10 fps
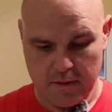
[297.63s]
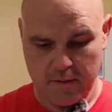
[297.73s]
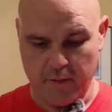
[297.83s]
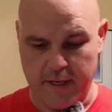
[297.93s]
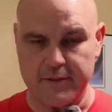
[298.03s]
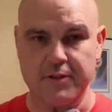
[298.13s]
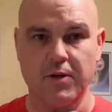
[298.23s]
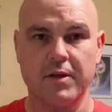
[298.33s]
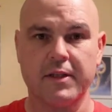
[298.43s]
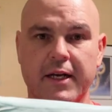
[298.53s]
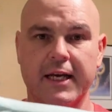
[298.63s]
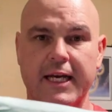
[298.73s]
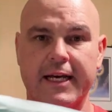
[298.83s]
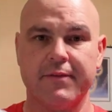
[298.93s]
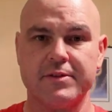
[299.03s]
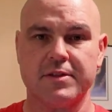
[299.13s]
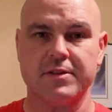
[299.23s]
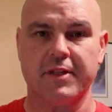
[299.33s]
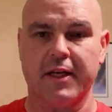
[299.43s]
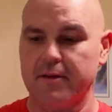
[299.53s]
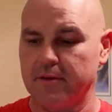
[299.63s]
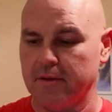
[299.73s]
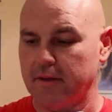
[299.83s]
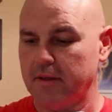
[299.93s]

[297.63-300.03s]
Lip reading: rash guard that I have is a standard